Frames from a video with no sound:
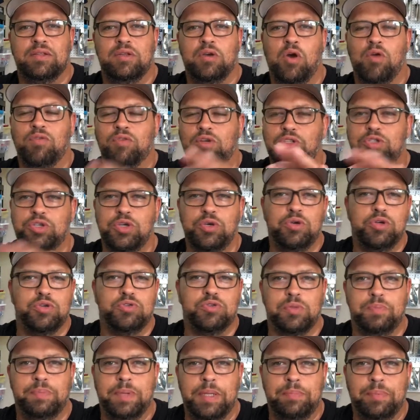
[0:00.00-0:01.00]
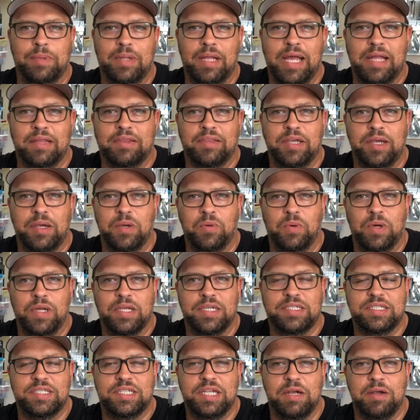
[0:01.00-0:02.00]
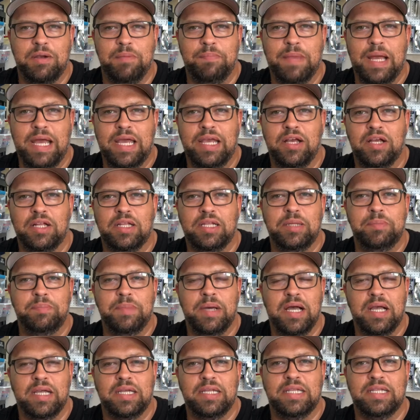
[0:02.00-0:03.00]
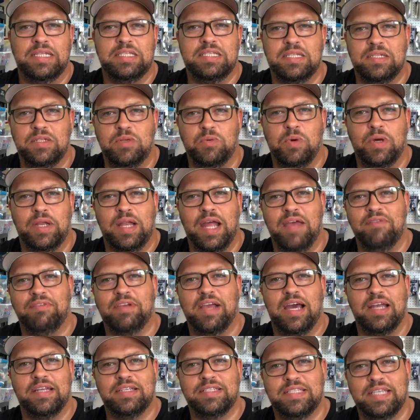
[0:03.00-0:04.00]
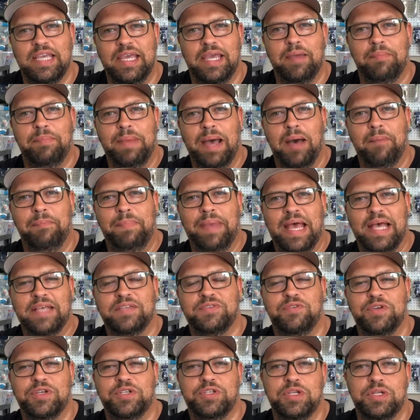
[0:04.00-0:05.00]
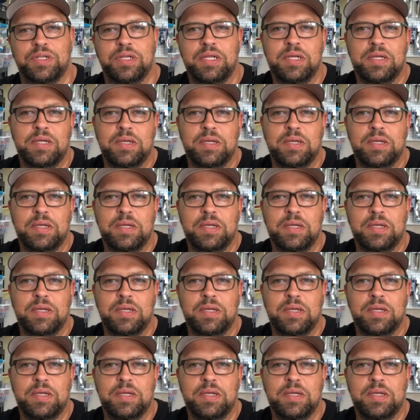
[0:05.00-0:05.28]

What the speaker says: over 200 people out there want to stare at my ugly mug and listen to what I've got to say about bass fishing.